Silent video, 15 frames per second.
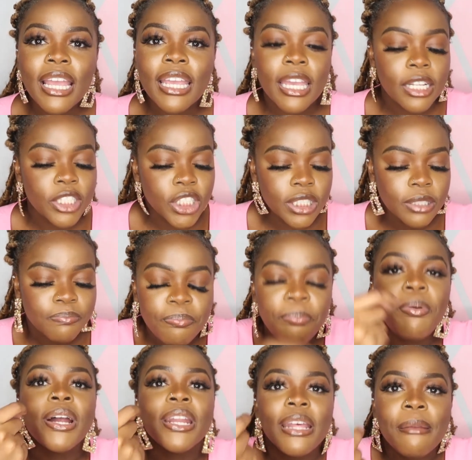I can't just
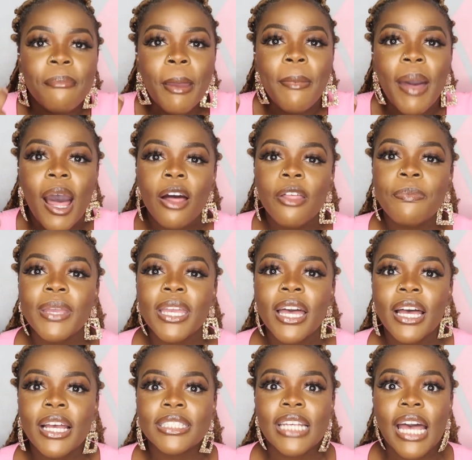put it in my mouth
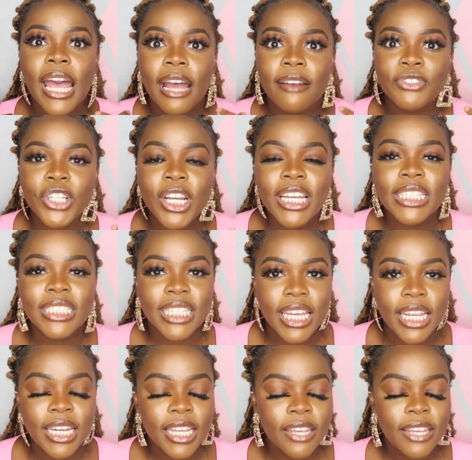because I have trays in.